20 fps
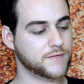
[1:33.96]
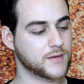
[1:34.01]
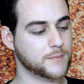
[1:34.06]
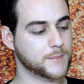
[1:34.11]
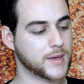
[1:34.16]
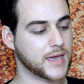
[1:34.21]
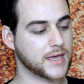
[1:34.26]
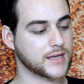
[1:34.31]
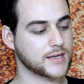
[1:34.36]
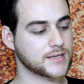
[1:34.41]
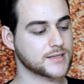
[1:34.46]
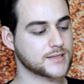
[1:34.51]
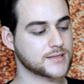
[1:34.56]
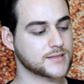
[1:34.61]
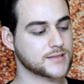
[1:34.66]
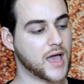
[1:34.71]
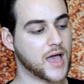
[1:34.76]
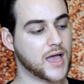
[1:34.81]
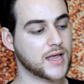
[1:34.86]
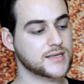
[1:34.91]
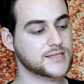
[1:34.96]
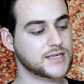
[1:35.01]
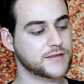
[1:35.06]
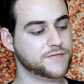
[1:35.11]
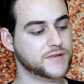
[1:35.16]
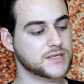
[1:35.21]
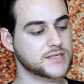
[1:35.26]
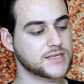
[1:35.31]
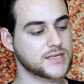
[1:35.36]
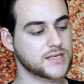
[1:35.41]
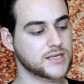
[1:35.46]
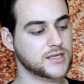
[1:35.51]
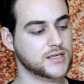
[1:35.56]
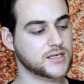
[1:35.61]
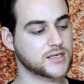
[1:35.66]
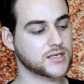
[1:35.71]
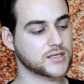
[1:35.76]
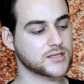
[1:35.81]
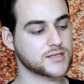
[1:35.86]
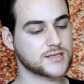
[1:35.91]
Mix Anti
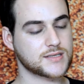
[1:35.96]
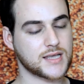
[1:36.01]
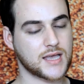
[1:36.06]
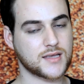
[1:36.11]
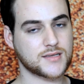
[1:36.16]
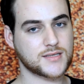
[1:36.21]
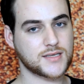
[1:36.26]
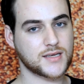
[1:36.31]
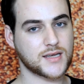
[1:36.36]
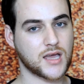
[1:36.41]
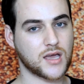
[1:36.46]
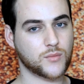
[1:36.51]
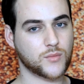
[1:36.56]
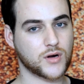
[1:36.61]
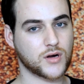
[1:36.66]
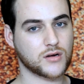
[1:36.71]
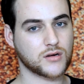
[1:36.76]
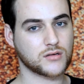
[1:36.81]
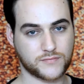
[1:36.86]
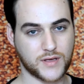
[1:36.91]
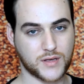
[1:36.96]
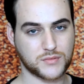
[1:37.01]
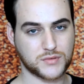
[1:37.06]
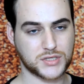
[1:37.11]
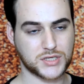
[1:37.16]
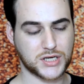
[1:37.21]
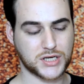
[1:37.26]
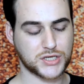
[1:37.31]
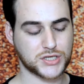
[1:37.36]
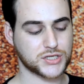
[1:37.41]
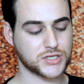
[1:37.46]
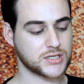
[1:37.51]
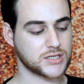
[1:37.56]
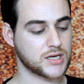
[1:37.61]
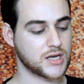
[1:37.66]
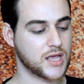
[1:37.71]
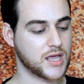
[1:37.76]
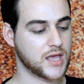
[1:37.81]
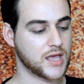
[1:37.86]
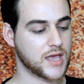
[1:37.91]
Fatigue 16 Hour
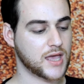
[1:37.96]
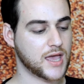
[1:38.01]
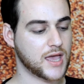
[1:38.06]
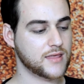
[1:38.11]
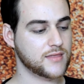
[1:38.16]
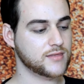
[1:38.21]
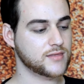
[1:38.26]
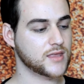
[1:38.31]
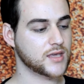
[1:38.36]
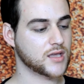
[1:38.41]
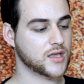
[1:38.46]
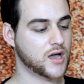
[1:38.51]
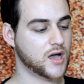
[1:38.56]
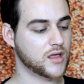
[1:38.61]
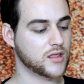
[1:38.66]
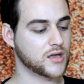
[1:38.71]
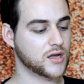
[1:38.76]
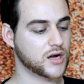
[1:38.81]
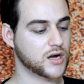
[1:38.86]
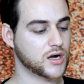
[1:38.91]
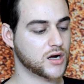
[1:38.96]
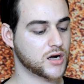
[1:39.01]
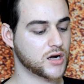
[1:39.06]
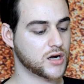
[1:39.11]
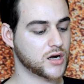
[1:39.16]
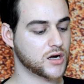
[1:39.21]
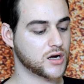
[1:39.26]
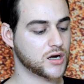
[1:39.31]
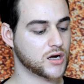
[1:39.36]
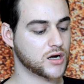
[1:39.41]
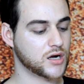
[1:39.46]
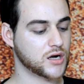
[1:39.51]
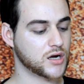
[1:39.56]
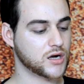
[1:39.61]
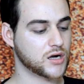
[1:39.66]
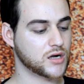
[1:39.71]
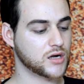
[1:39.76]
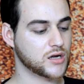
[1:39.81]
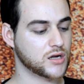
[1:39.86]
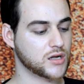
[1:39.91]
Foundation in the
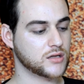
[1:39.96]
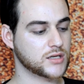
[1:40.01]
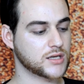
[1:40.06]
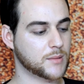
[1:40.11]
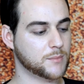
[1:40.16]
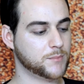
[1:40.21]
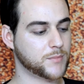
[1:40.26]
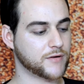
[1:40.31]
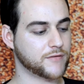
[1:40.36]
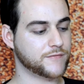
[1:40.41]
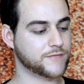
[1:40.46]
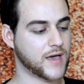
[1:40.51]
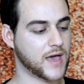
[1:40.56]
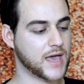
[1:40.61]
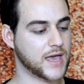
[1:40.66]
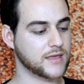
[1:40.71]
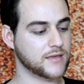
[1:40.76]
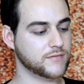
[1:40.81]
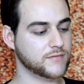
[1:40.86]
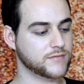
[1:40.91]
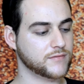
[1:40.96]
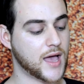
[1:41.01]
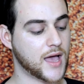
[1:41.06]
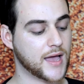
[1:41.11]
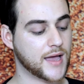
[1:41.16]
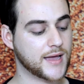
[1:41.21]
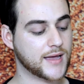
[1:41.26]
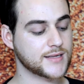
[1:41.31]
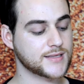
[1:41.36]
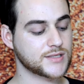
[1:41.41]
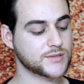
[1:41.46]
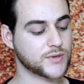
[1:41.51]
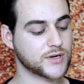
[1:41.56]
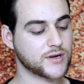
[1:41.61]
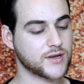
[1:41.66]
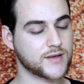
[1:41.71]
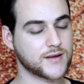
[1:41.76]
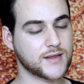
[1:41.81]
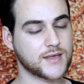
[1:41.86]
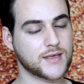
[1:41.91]
colour number 5. And we're
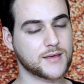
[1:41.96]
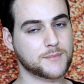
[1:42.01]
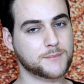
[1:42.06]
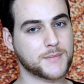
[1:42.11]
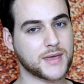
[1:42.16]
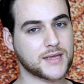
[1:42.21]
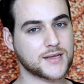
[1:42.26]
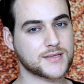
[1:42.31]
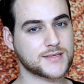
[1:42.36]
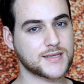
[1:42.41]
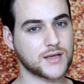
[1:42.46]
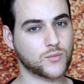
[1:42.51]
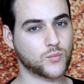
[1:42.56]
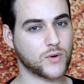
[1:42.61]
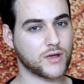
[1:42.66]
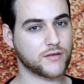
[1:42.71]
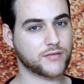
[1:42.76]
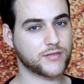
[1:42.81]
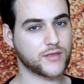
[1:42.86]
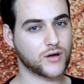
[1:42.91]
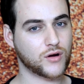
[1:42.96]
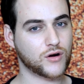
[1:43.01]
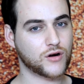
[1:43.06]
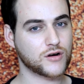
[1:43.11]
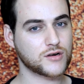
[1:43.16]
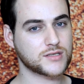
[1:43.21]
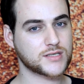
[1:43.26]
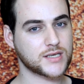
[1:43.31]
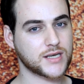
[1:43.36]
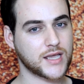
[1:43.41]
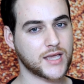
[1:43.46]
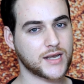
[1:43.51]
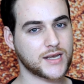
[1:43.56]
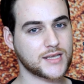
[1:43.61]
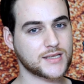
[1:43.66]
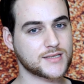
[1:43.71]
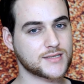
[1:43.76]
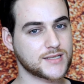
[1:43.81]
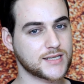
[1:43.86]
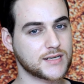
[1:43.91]
going to mix it with the Ordinary
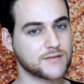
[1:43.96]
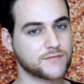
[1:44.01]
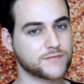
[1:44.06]
Serum